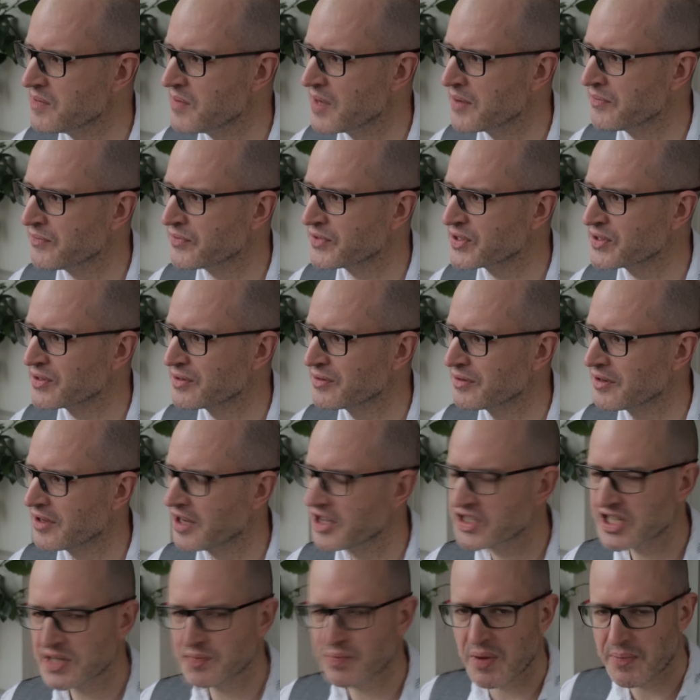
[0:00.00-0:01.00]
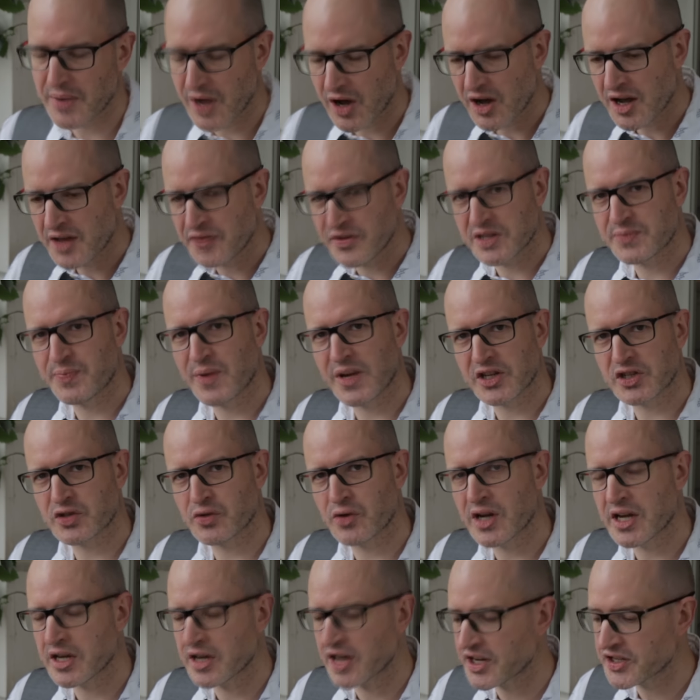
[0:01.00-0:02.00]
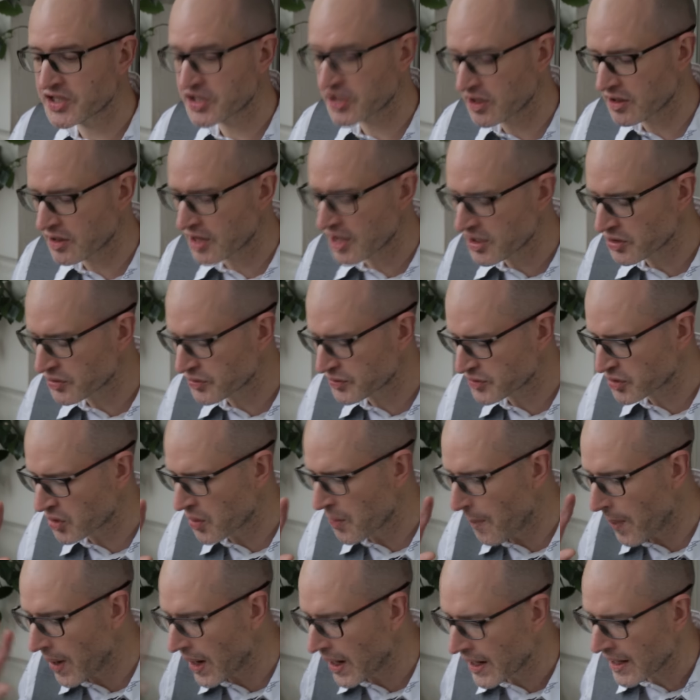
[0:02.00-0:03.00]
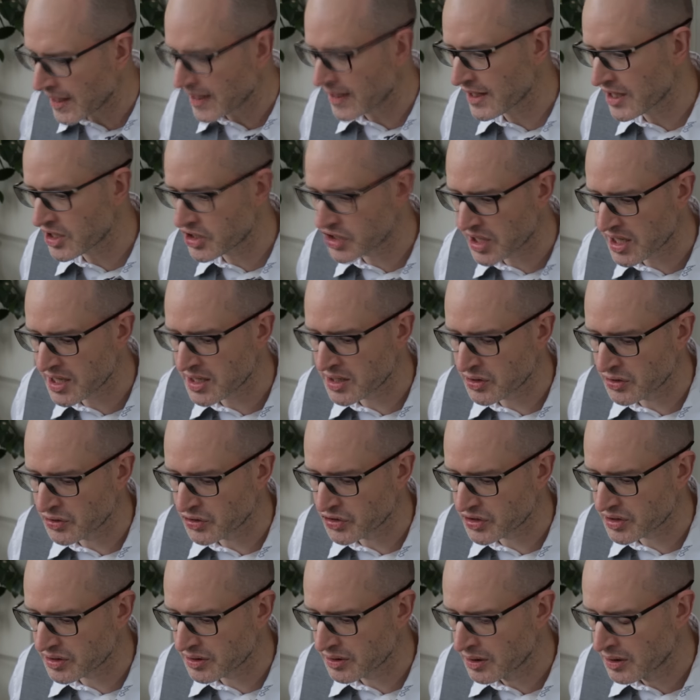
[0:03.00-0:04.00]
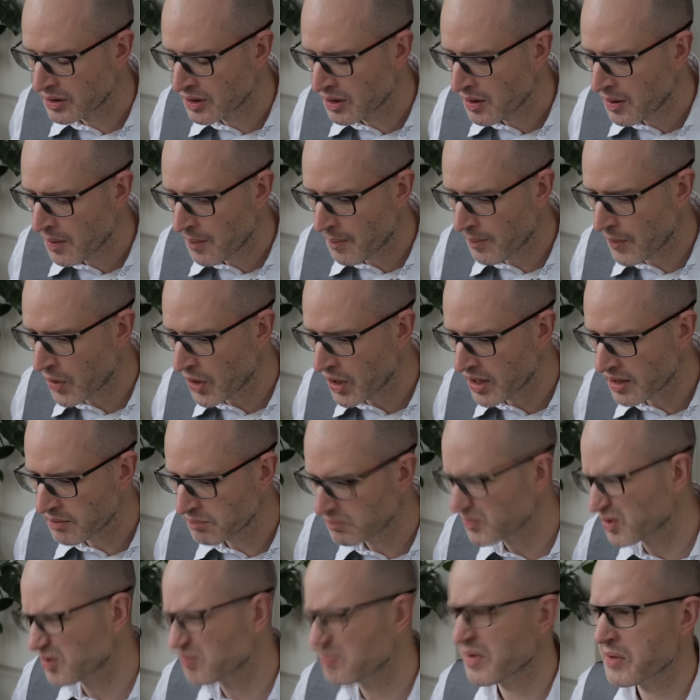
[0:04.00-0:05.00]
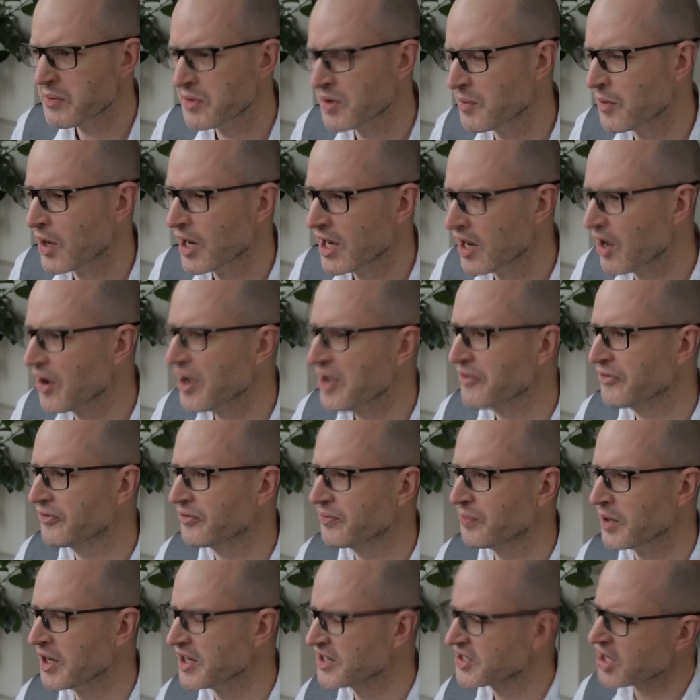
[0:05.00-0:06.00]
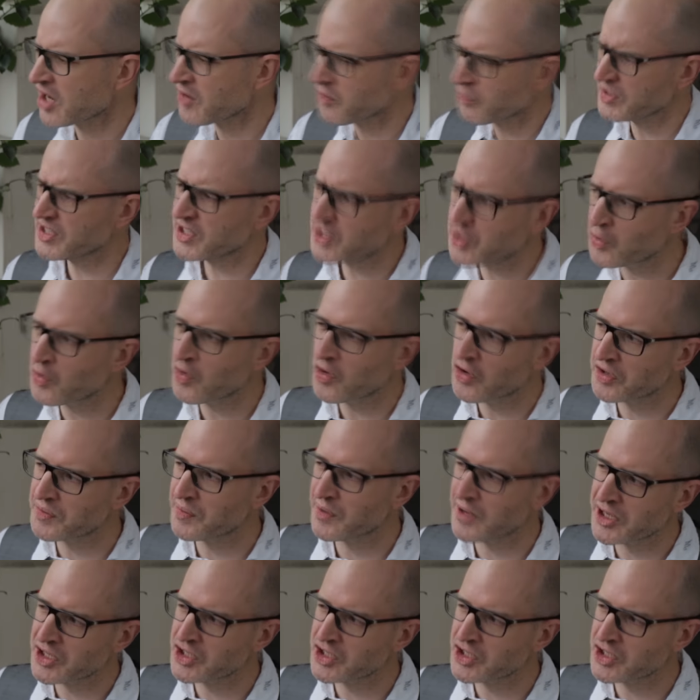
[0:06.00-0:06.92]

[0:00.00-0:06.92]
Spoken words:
months. It's just been behind this big screen. It's completely changed maybe not my life, but it's kind of restored my